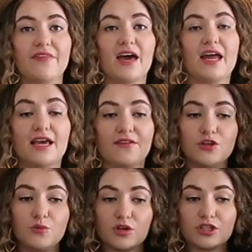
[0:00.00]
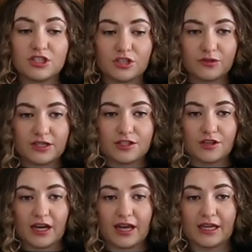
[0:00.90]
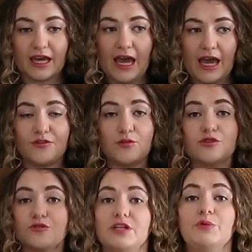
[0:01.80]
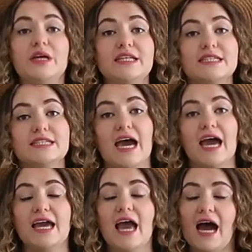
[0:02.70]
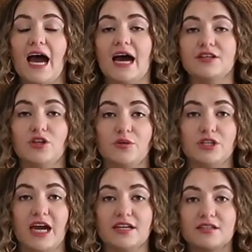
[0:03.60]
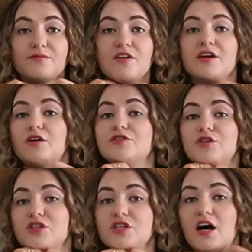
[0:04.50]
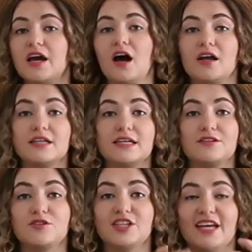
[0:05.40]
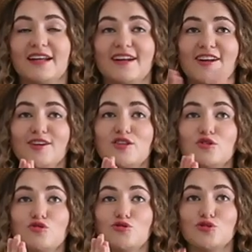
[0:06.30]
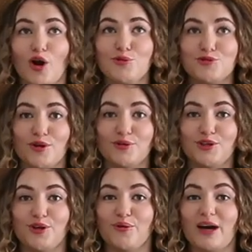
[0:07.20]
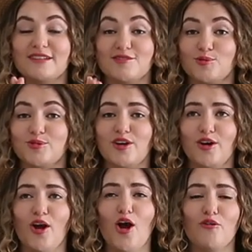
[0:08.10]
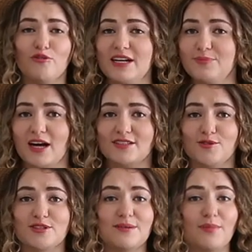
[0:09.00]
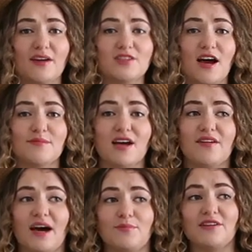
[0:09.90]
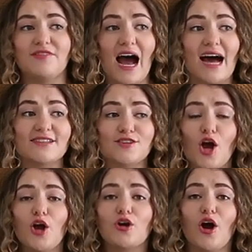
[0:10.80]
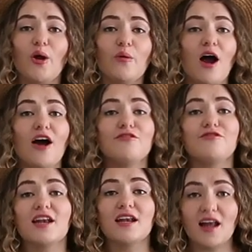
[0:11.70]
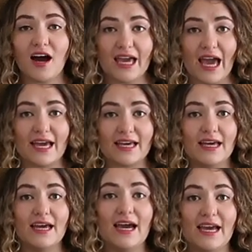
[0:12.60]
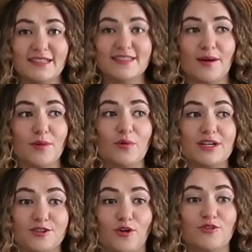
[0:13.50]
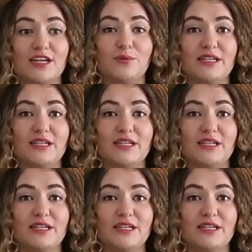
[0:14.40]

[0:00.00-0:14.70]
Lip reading: And then if you wanted to do it so that, like, if it was a really windy day and you don't want your hat to come flying off, you can tie it underneath your chin and it looks so, so cute. And it's also really practical because the amount of times I've had my hats go flying in summer when it's got really